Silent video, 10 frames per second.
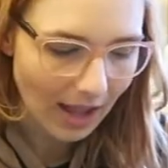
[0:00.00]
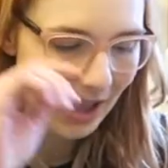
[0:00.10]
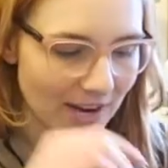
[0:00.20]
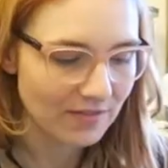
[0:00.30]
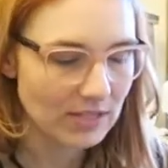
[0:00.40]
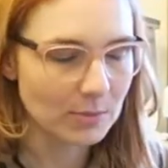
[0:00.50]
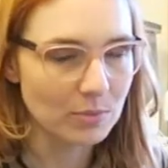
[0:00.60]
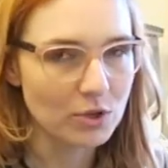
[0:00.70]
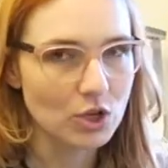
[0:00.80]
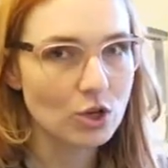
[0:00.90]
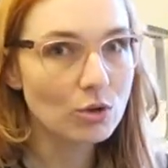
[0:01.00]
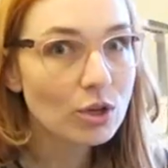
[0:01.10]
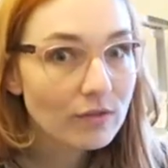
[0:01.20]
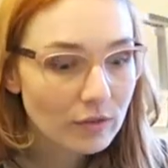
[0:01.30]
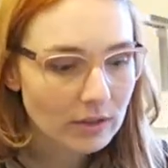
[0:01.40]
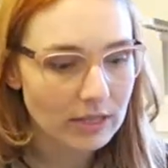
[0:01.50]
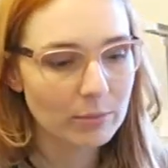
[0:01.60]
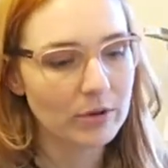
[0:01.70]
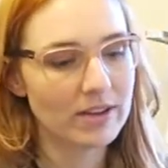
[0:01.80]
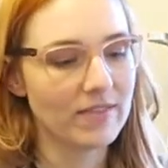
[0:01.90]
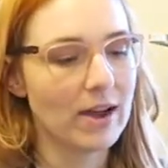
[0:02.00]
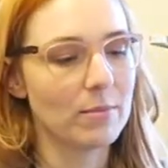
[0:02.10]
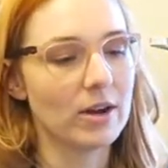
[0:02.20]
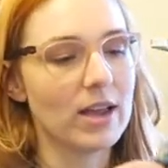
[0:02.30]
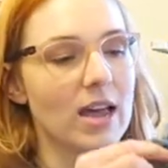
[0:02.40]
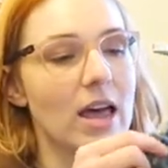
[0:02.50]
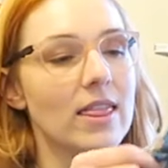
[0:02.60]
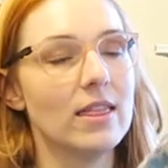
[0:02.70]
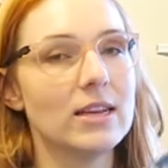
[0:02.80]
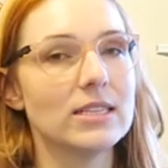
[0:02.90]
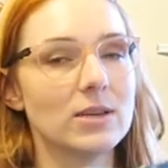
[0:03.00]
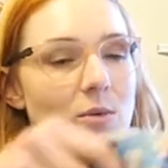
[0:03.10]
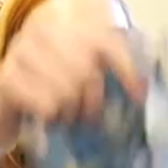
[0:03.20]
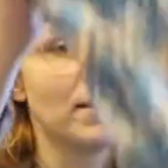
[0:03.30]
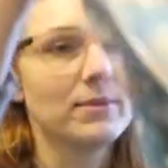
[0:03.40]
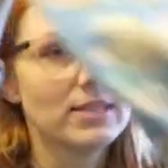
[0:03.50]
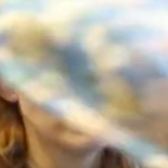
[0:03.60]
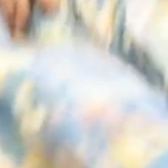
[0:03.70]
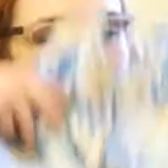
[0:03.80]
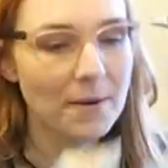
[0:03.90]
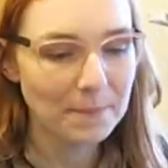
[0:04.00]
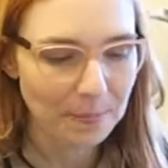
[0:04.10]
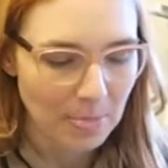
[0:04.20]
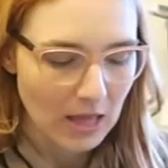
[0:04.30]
out of this beautiful Liberty fabric I got in London when I was there,